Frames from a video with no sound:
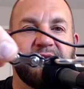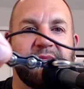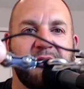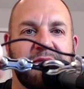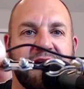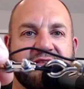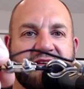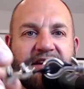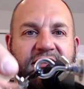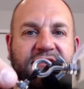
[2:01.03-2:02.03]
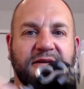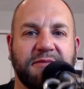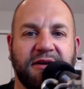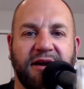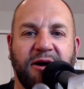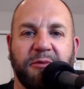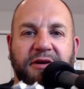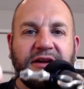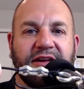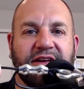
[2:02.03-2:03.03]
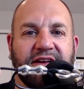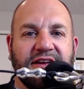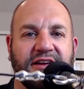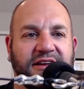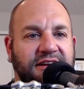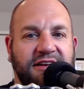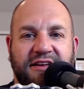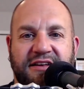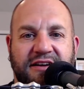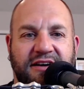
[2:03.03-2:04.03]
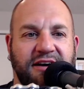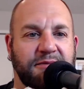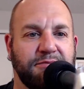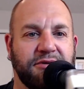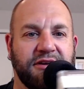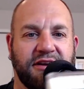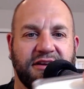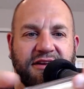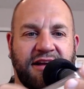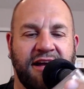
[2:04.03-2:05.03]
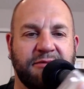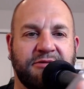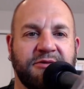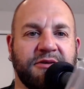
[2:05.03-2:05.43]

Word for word: them on my antenna that's up there now, but ah, oh, brilliant. Absolutely